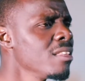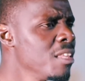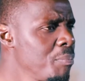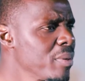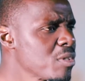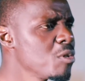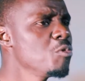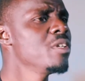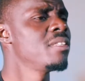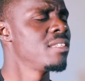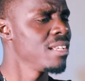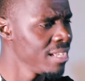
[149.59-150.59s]
The person who
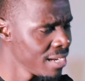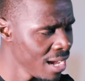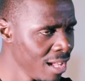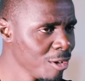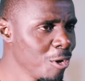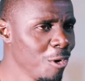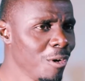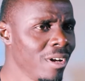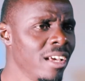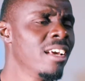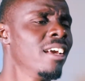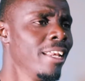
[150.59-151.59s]
is still in
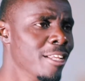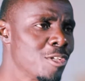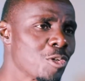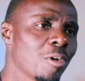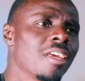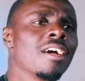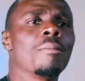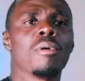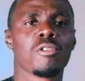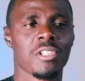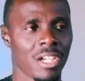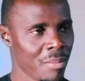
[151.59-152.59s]
alcohol and is talking
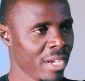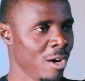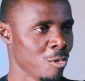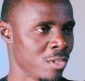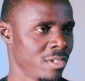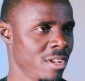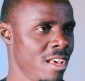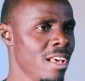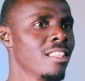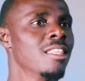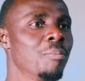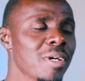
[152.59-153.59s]
about coming out.
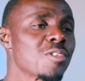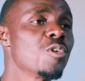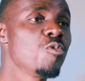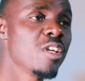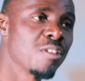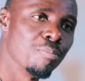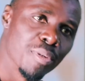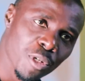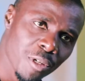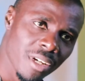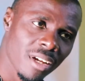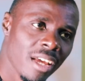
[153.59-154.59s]
The person who is
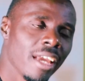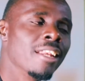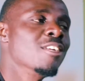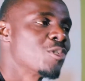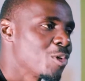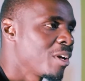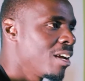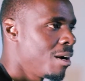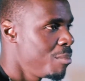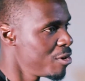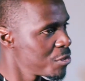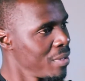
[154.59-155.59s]
broke and is talking
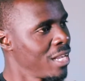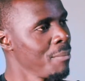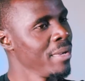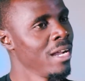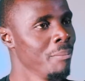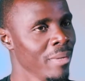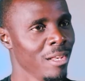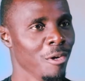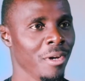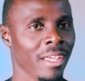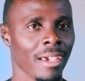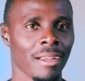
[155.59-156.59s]
about becoming a
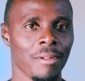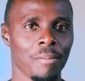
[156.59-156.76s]
millionaire.